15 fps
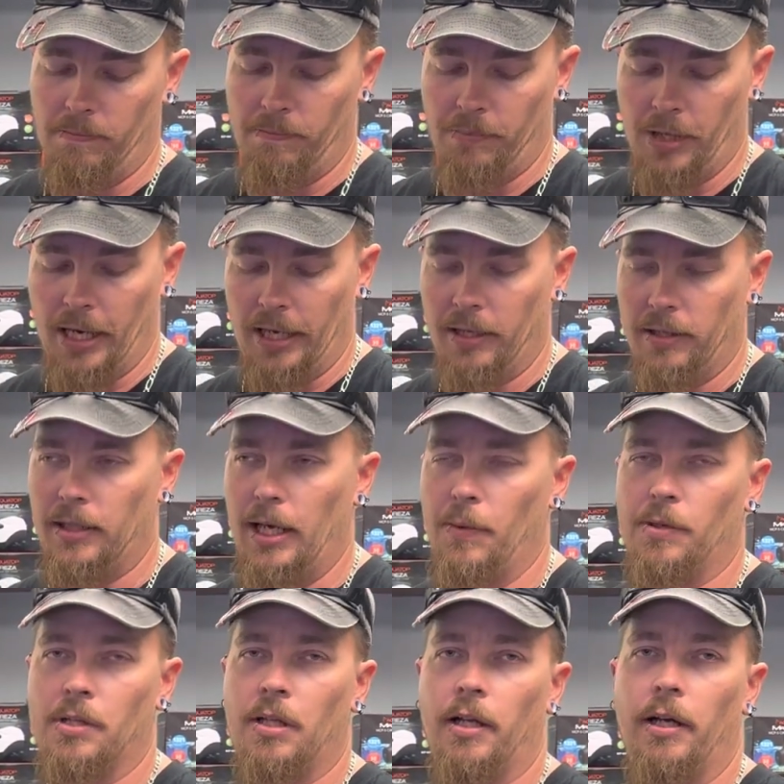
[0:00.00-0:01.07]
But it
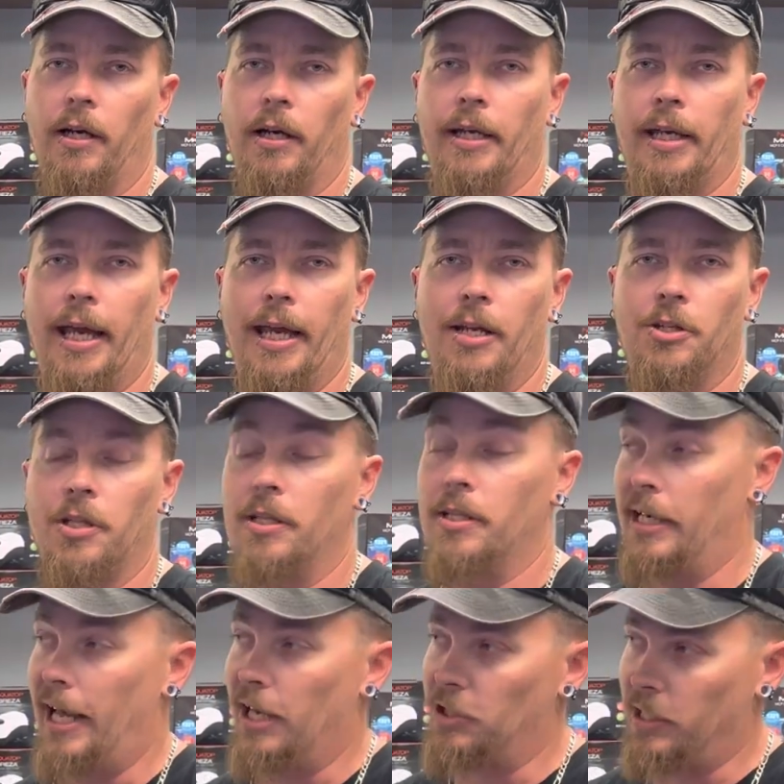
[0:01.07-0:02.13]
was clear indications,
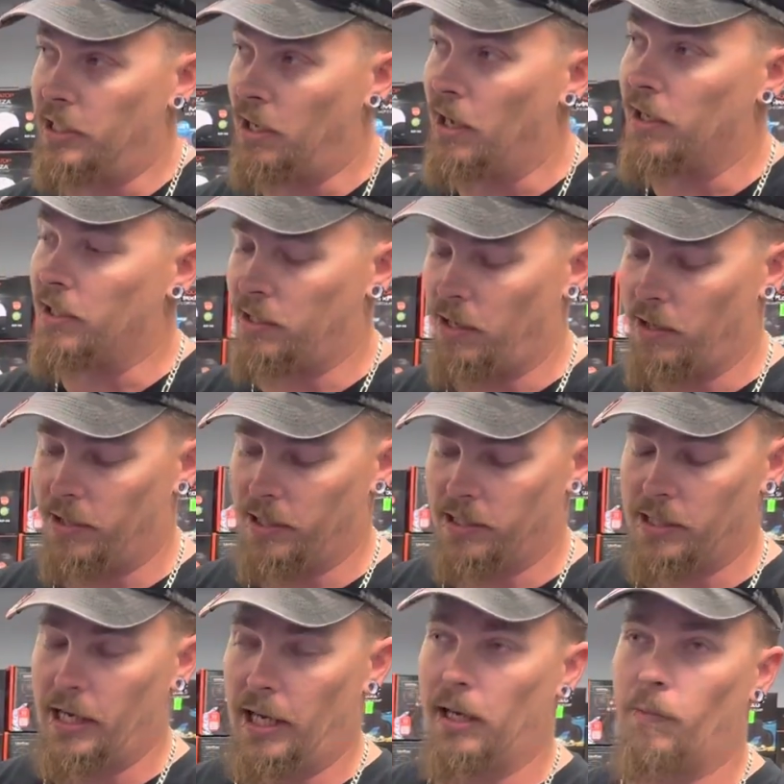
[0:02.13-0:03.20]
and actually Doc saw this
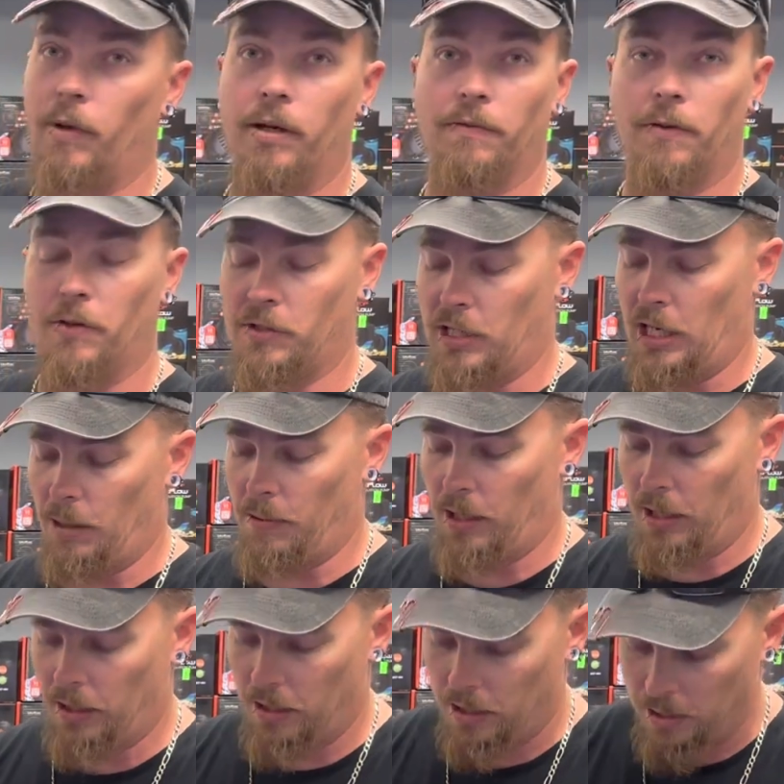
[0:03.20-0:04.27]
snake when it first came in.